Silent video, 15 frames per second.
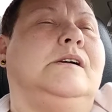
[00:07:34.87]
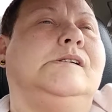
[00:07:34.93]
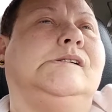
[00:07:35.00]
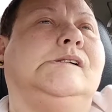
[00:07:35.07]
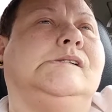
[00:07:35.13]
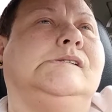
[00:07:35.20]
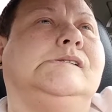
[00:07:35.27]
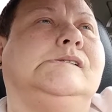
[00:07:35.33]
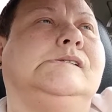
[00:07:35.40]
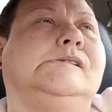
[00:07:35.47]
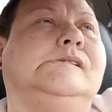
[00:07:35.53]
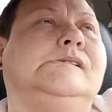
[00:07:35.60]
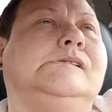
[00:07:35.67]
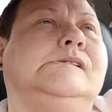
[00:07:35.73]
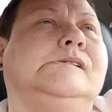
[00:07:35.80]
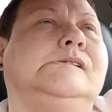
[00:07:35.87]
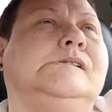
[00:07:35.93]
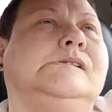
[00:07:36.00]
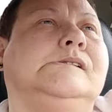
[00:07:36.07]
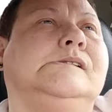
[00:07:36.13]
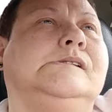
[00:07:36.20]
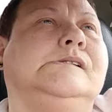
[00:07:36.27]

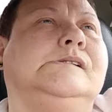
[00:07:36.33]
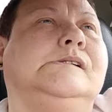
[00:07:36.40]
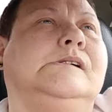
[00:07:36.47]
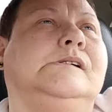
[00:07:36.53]
[no speech]